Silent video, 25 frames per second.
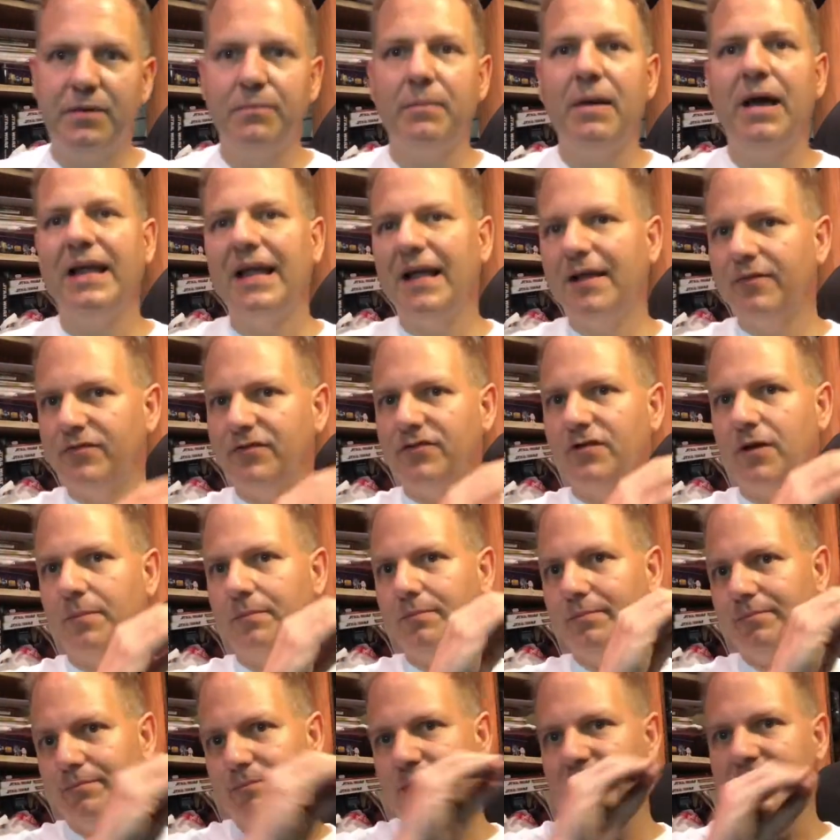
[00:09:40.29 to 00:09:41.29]
It might have
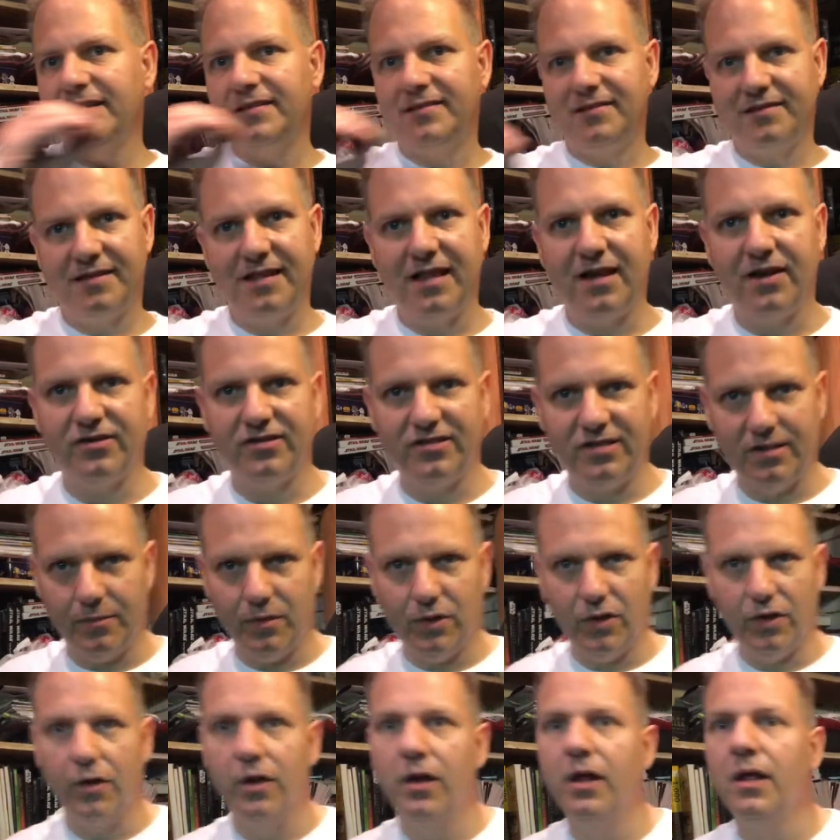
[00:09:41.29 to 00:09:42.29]
some beats that are
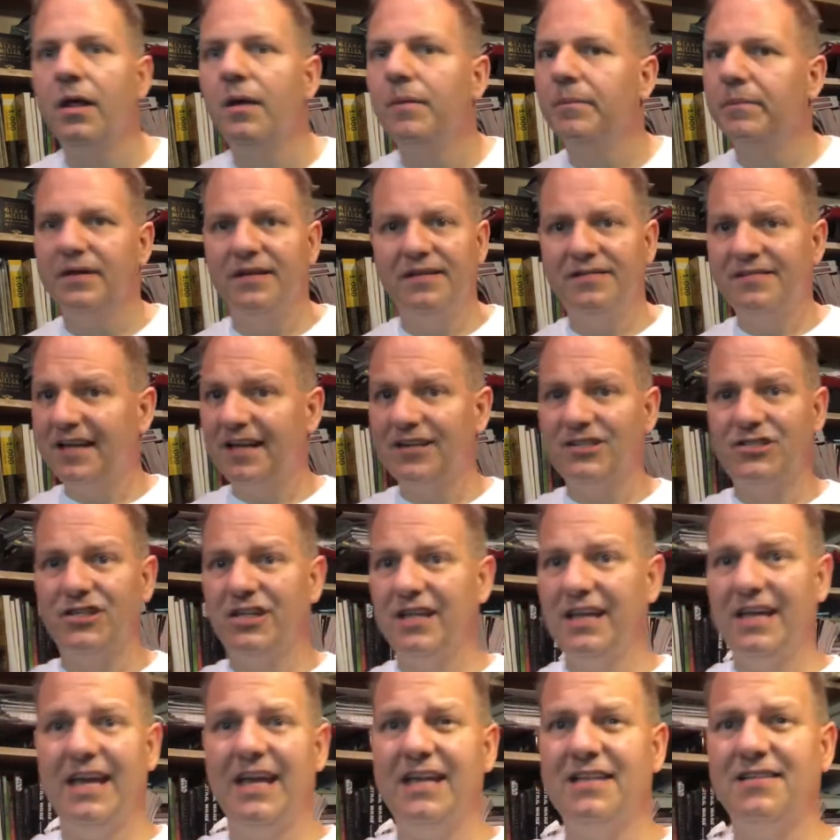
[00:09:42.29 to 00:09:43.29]
similar, but
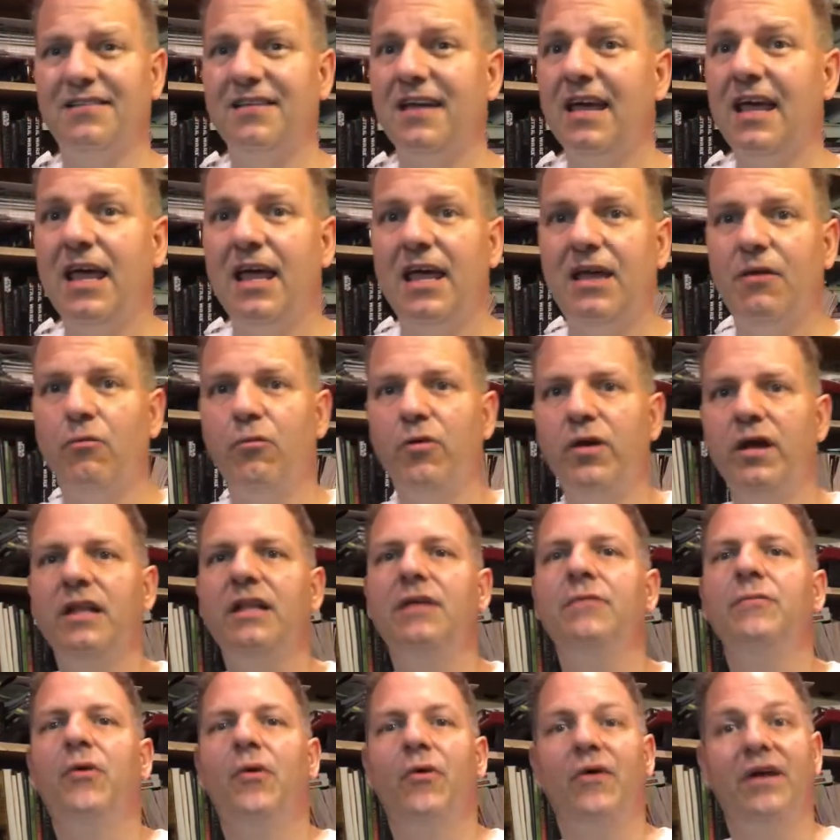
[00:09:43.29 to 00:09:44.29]
essentially it's
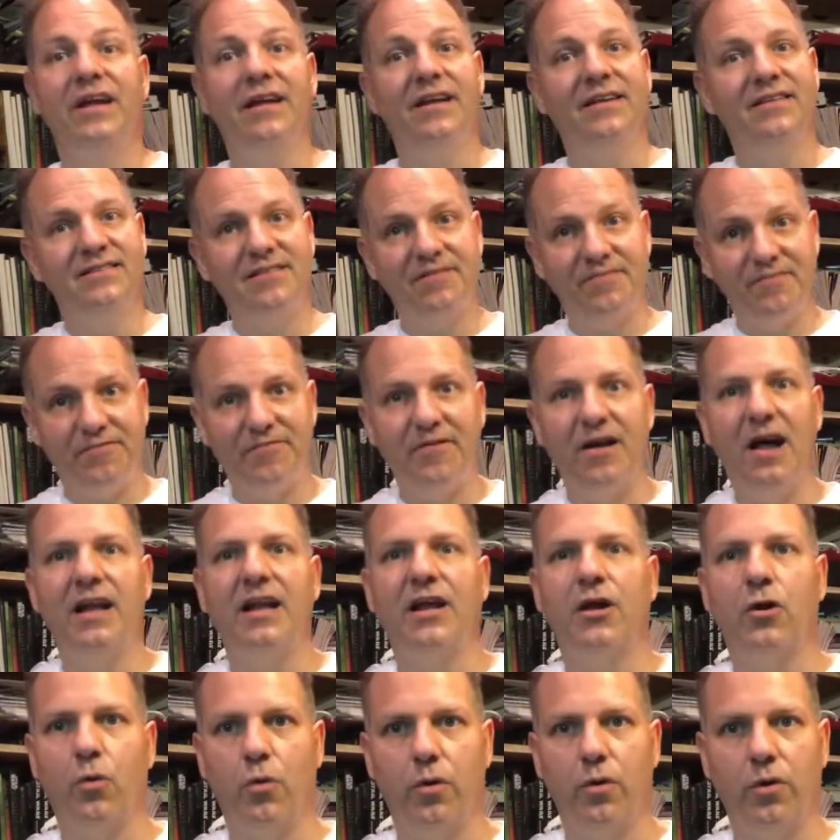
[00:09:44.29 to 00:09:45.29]
really more in a
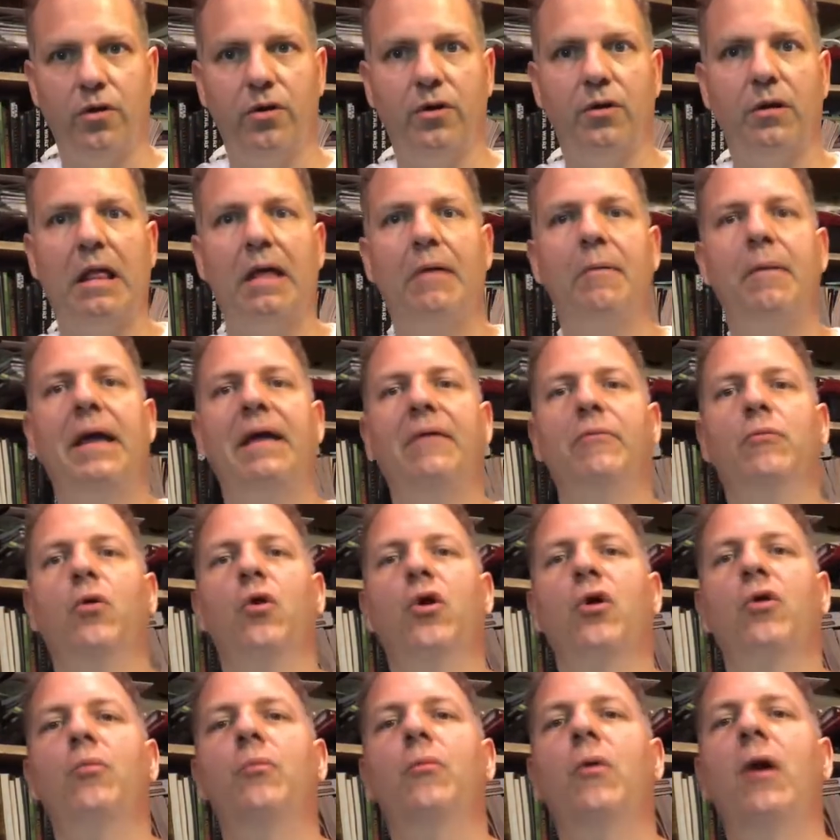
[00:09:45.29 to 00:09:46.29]
symphonic order that might
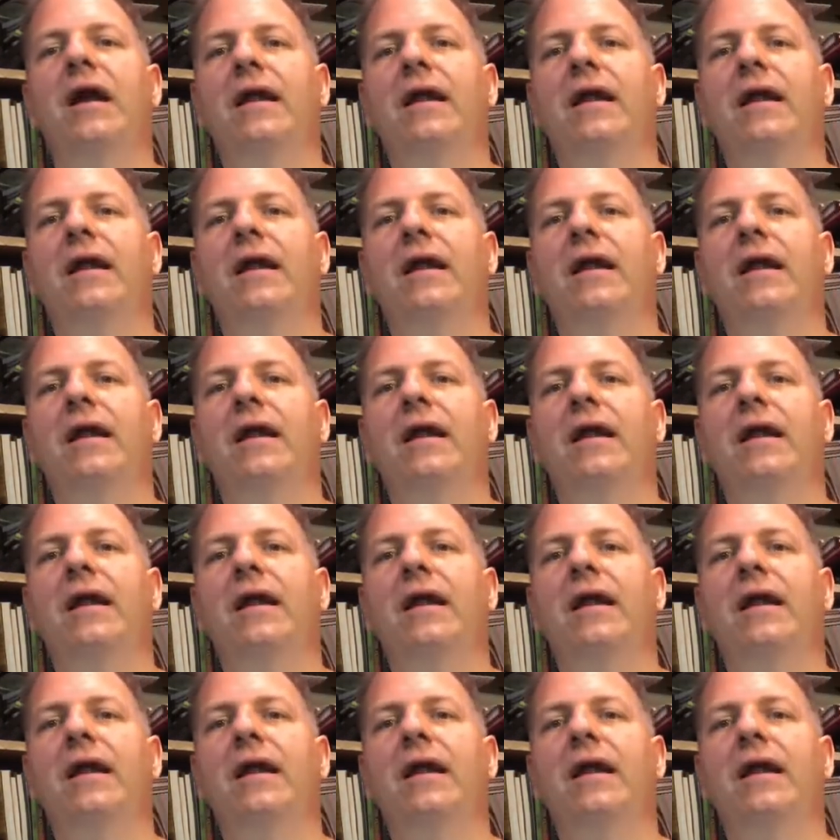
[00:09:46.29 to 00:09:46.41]
work